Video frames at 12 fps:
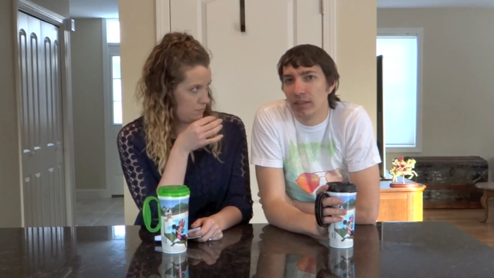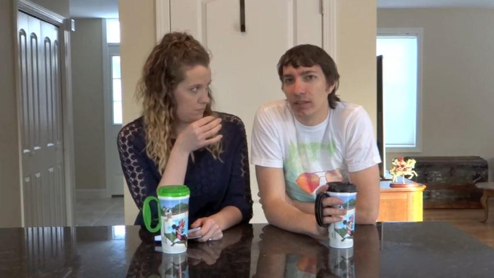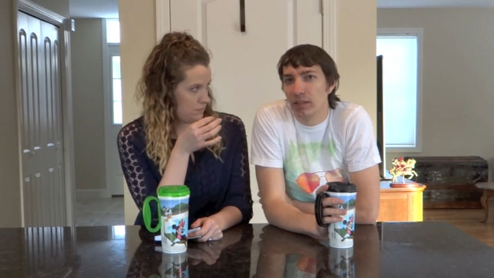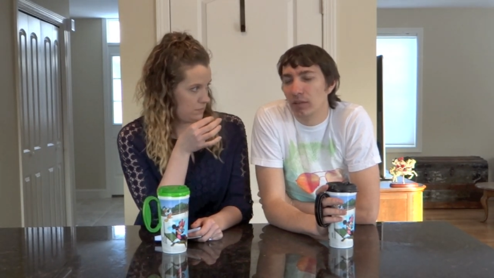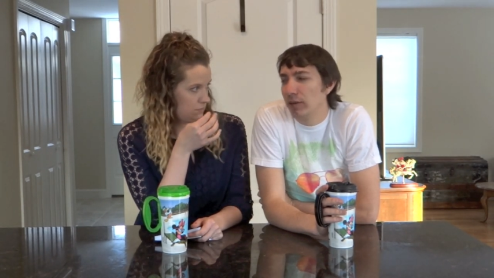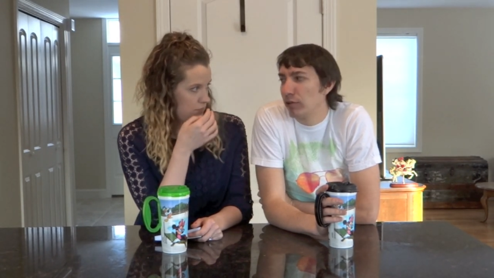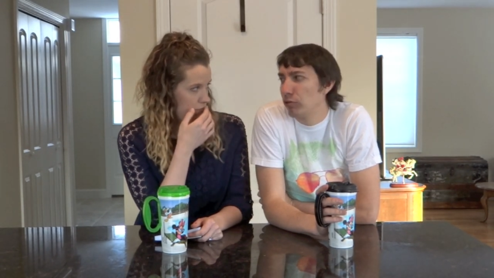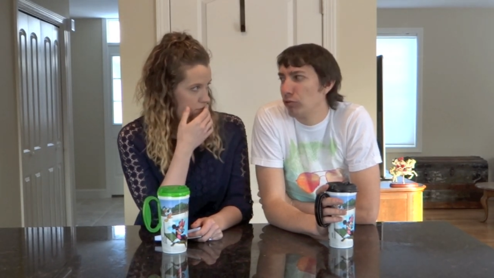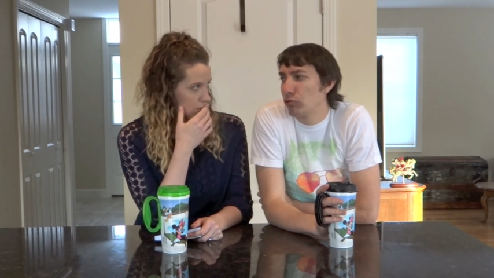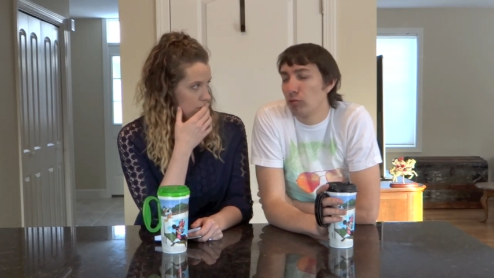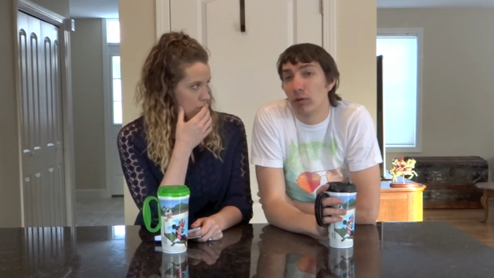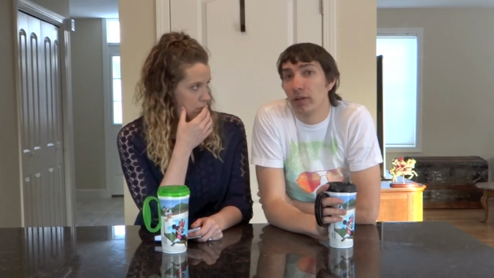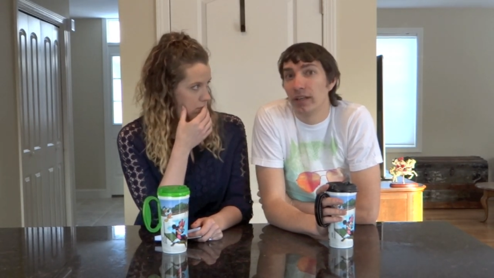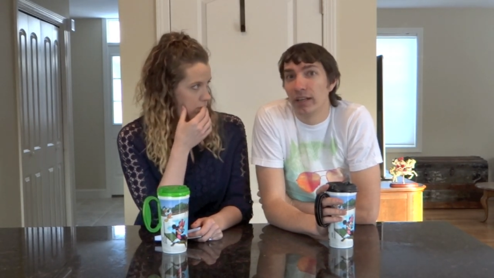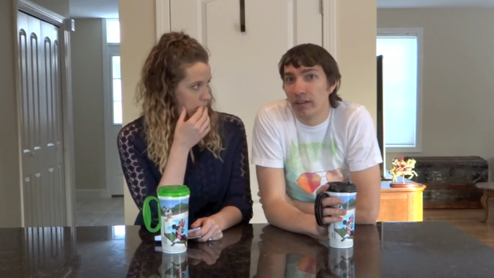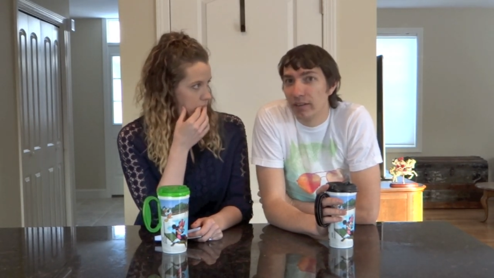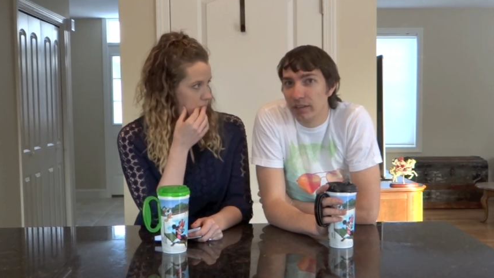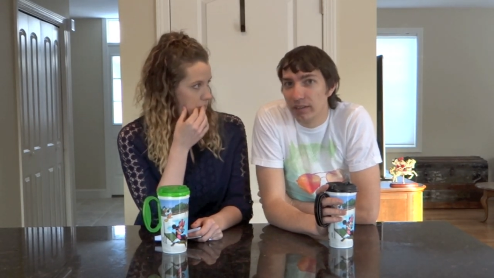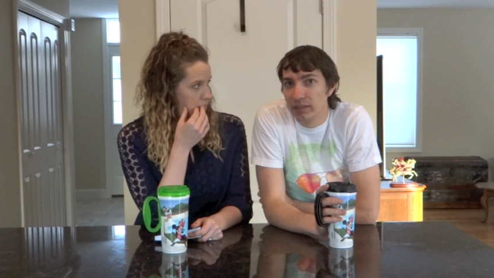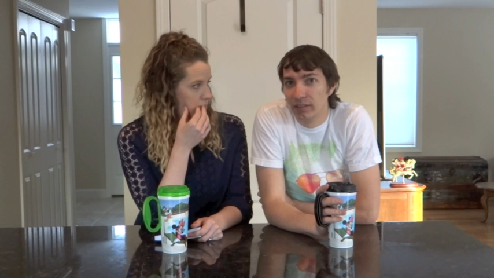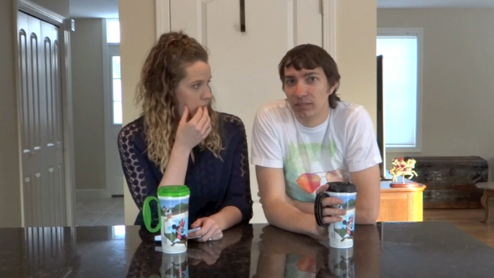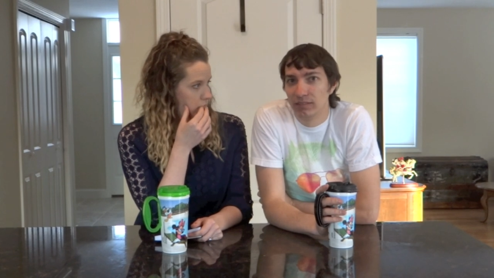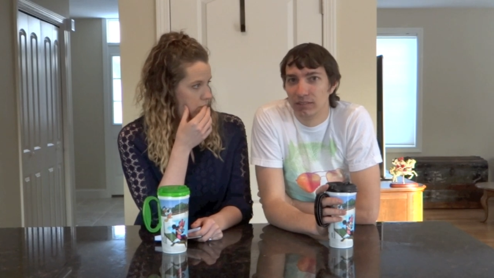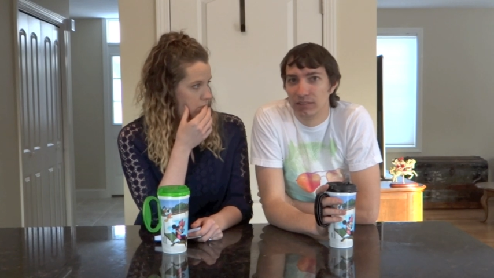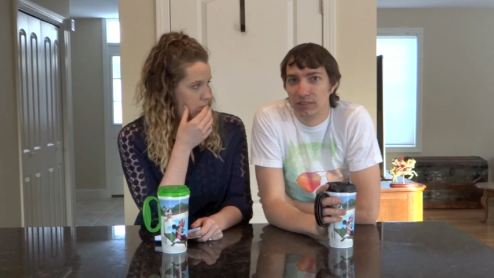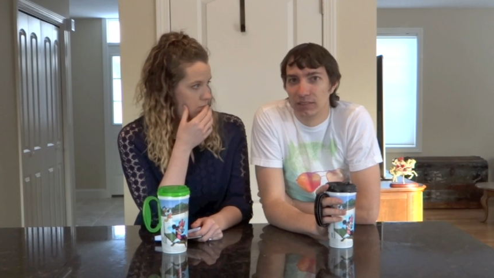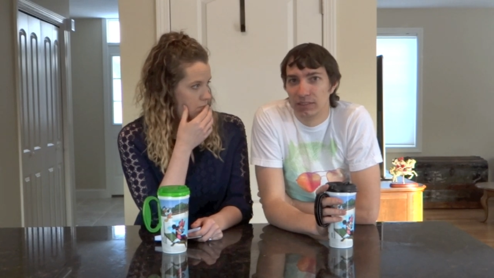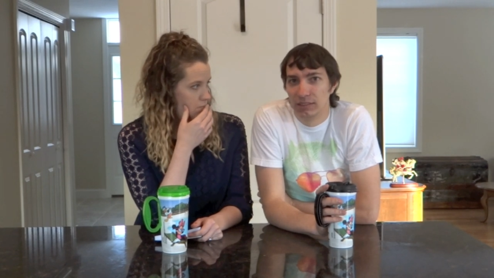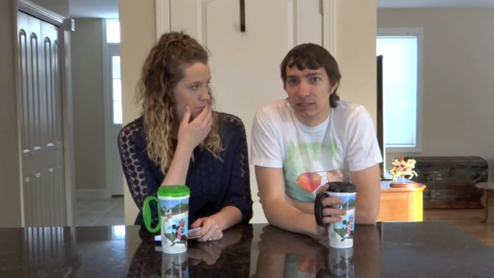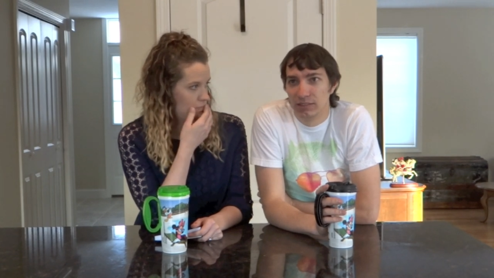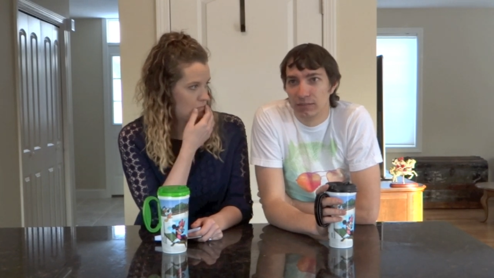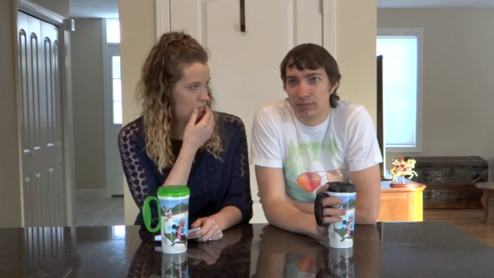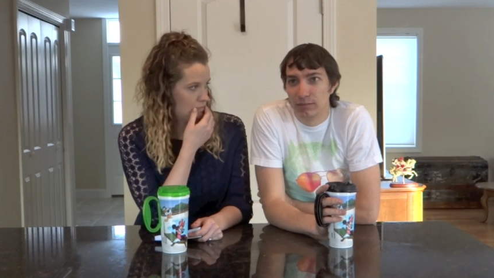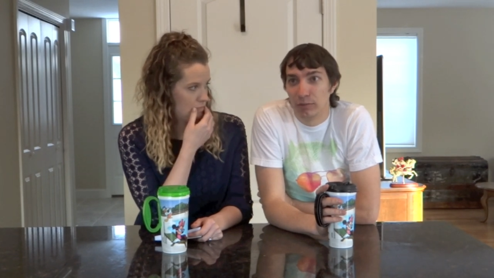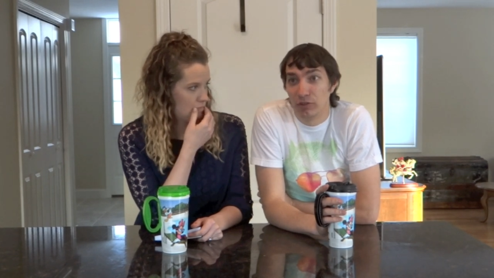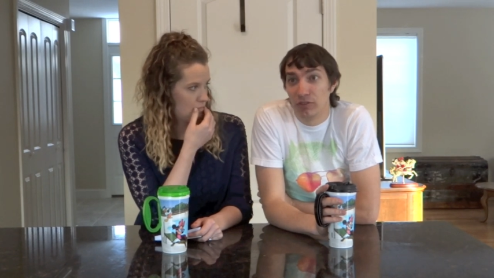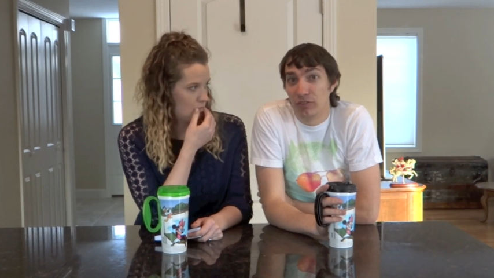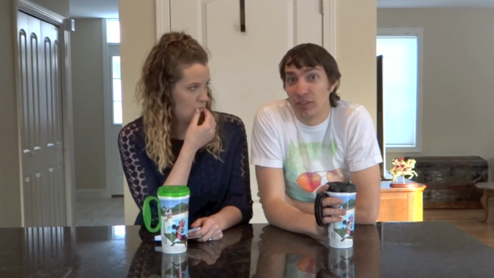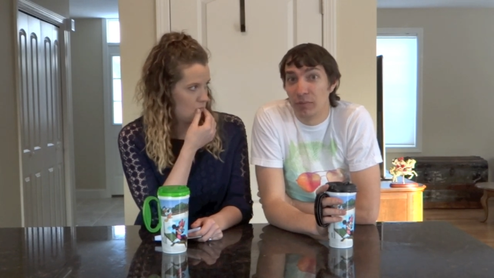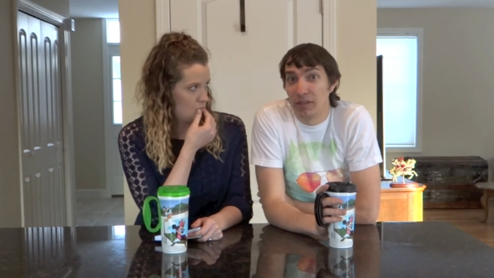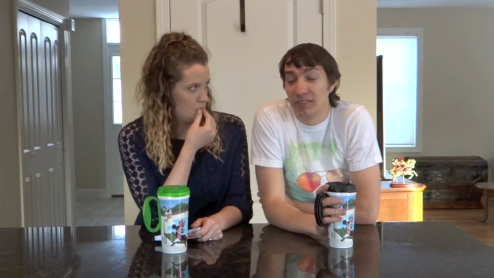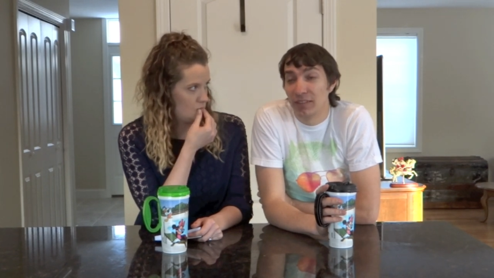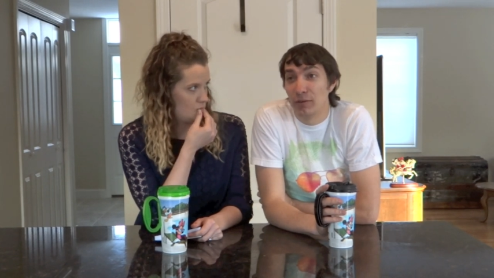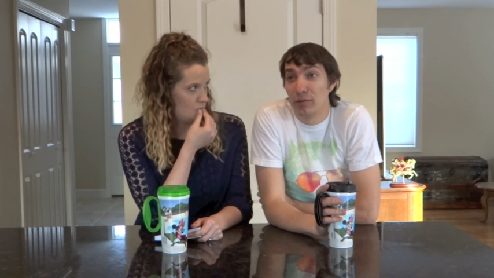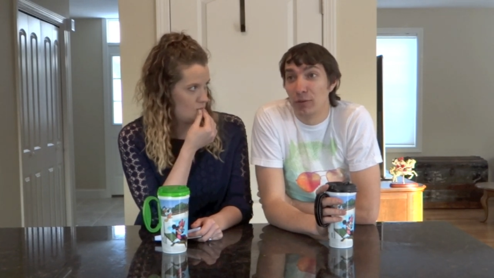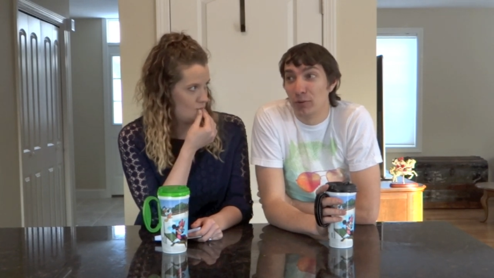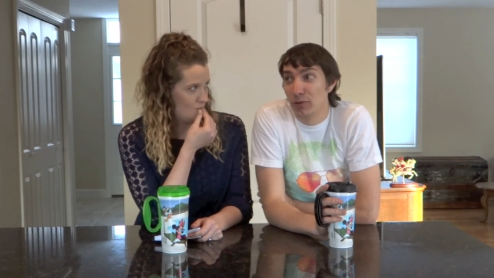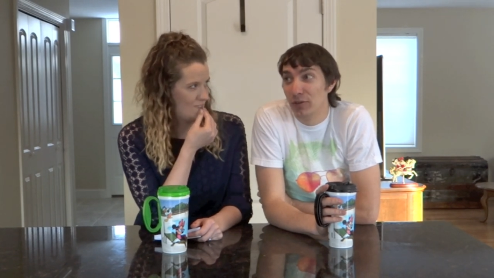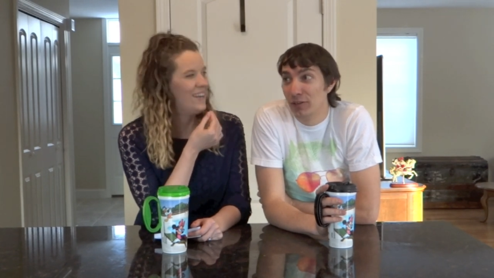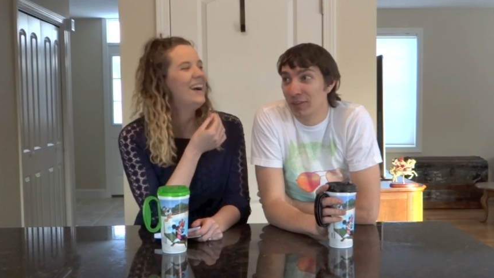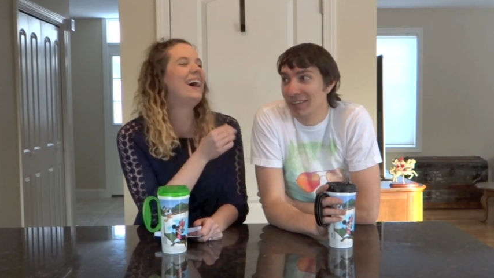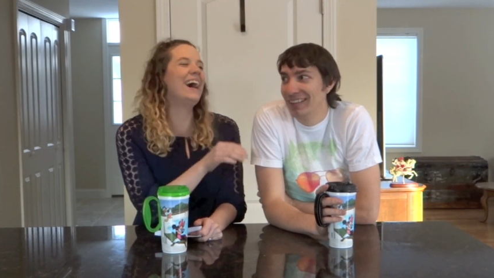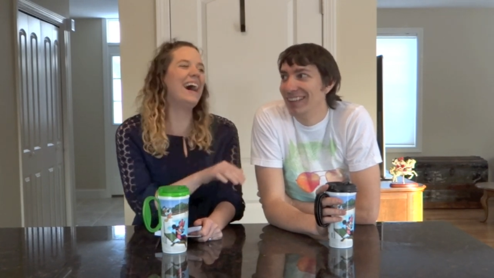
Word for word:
Speaker 1: you know, extraordinary, which is the same thing as out of the ordinary,